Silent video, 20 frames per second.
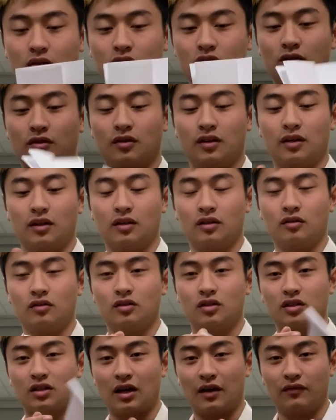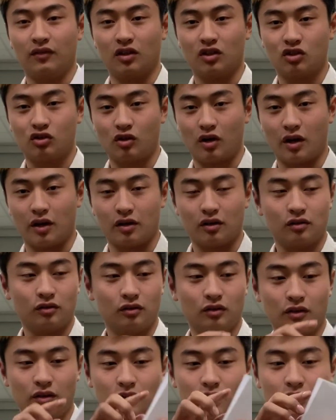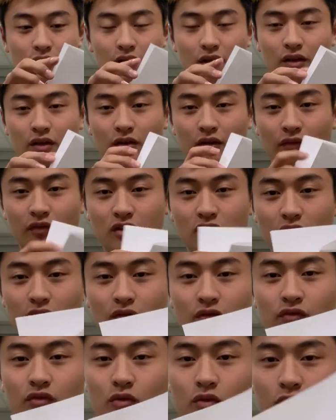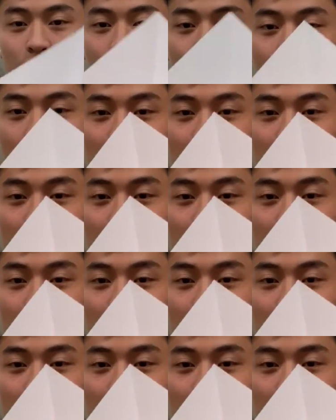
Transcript: So then you just have this triangle. And then it's unfolded,